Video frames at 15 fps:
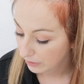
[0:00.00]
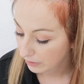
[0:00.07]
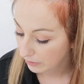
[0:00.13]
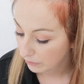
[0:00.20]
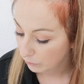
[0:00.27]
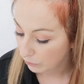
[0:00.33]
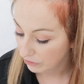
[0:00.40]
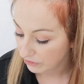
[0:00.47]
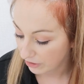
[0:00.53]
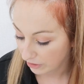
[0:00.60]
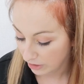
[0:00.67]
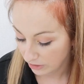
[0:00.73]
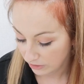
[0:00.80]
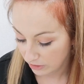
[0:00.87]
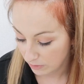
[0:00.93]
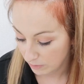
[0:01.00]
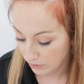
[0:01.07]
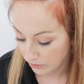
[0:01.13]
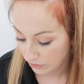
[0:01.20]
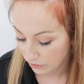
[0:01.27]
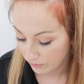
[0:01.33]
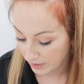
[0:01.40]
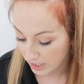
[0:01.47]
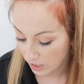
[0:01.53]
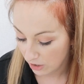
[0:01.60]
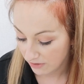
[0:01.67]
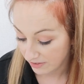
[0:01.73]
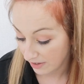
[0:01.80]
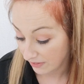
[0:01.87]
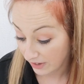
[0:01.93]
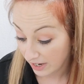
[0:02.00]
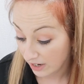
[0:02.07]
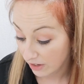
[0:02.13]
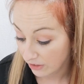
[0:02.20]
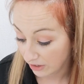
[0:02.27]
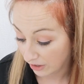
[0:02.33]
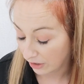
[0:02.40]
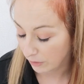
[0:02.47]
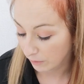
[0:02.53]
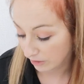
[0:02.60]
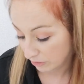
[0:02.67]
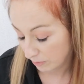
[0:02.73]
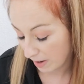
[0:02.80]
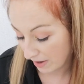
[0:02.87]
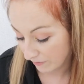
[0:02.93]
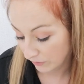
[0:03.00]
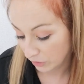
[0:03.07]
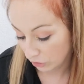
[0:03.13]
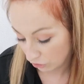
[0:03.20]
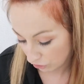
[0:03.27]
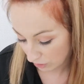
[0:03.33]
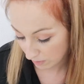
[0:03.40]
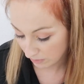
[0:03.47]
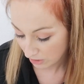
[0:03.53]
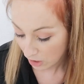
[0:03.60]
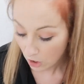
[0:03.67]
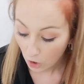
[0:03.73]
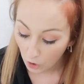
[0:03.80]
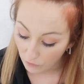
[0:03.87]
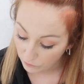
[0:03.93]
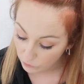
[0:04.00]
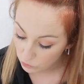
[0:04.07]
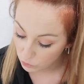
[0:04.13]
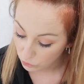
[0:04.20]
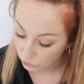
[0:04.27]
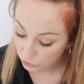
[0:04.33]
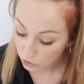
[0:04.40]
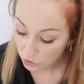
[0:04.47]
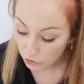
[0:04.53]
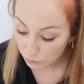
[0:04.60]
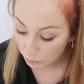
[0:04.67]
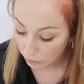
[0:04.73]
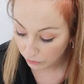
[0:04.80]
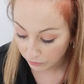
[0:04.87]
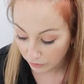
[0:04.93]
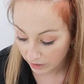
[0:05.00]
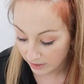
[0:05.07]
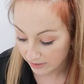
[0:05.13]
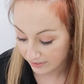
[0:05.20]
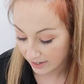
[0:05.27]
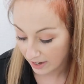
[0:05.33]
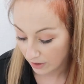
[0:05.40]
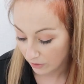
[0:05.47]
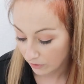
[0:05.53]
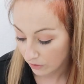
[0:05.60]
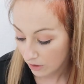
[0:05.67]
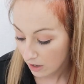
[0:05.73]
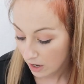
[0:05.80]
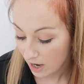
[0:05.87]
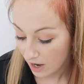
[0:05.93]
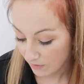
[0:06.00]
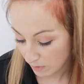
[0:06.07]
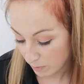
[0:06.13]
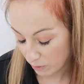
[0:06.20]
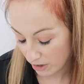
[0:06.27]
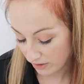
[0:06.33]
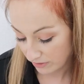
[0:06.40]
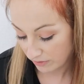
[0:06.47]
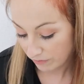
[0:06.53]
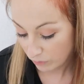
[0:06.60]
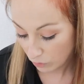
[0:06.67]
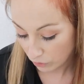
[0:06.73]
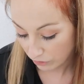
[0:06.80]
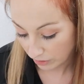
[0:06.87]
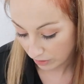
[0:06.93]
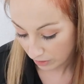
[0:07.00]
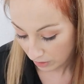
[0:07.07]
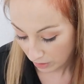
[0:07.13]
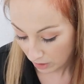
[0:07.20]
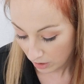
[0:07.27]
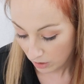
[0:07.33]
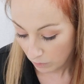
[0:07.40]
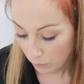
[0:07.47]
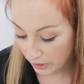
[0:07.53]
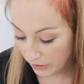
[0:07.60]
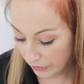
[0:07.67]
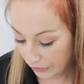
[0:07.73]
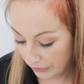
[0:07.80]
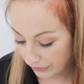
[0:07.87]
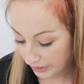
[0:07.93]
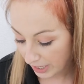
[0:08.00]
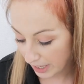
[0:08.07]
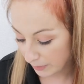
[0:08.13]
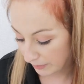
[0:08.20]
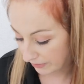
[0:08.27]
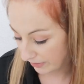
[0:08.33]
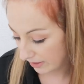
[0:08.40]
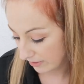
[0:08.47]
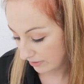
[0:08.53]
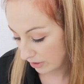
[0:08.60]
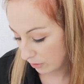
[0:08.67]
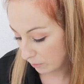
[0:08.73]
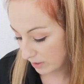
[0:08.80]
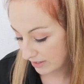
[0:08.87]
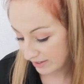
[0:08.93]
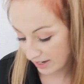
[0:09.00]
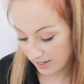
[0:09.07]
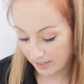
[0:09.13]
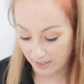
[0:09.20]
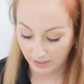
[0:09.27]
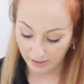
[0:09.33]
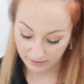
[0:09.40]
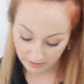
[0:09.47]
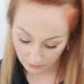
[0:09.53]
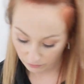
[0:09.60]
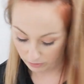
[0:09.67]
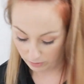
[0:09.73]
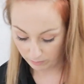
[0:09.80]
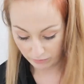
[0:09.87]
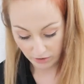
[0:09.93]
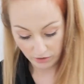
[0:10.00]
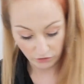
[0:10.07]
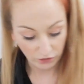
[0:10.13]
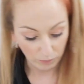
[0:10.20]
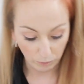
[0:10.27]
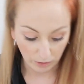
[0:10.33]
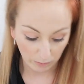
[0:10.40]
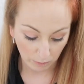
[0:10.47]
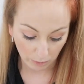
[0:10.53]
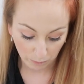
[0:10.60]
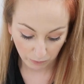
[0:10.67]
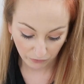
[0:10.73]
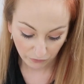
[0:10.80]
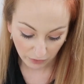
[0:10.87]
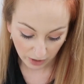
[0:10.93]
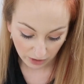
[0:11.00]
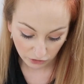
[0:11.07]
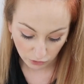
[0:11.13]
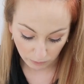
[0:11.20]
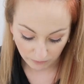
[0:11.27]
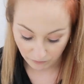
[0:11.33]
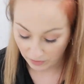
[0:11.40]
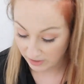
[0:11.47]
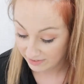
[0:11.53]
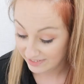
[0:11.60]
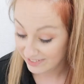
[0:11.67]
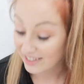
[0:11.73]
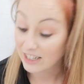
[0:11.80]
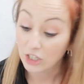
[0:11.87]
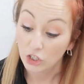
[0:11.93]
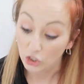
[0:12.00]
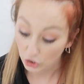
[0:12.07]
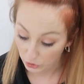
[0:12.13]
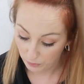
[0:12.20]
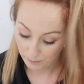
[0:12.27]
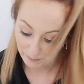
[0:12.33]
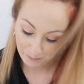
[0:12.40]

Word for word: want our customers to realise that they are the only ones paying for the trips. Of course, huge profit is how other brands afford it. We're not okay with that, so we're taking a different approach and we would prefer to invest in you.